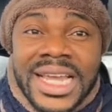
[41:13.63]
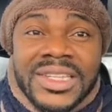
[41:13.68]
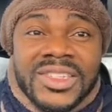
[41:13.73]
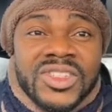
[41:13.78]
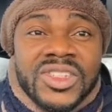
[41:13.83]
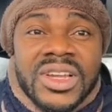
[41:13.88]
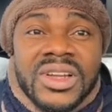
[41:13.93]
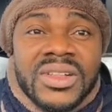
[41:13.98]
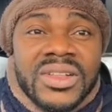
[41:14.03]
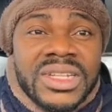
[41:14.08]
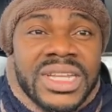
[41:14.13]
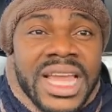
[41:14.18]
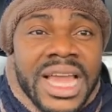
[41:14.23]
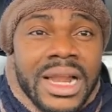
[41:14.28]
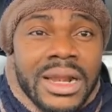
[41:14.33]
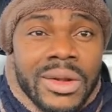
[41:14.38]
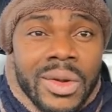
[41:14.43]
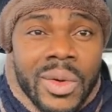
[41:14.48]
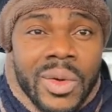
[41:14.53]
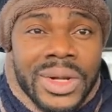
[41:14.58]
They are single,
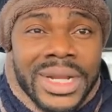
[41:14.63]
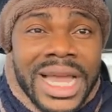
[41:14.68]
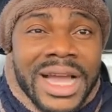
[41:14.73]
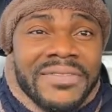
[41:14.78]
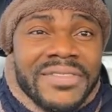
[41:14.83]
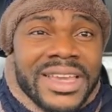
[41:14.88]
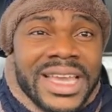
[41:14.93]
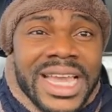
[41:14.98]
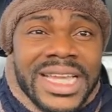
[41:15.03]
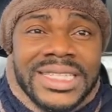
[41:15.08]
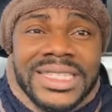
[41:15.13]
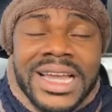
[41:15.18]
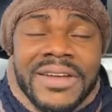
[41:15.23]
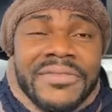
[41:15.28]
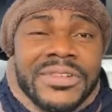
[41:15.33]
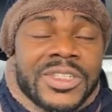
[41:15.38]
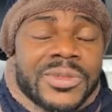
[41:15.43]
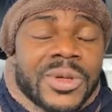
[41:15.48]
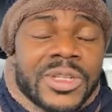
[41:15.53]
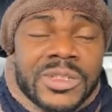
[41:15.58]
they are alone, they have kids, they
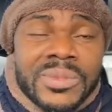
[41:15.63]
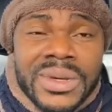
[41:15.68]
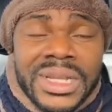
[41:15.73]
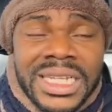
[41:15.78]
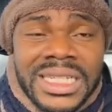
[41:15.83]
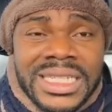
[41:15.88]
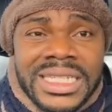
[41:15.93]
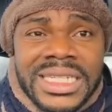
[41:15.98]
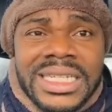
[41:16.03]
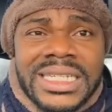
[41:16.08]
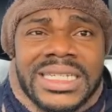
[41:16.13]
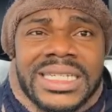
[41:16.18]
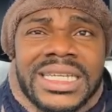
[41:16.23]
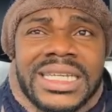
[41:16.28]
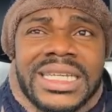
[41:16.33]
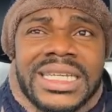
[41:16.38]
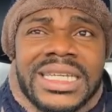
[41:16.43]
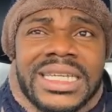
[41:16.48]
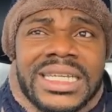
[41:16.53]
have responsibilities.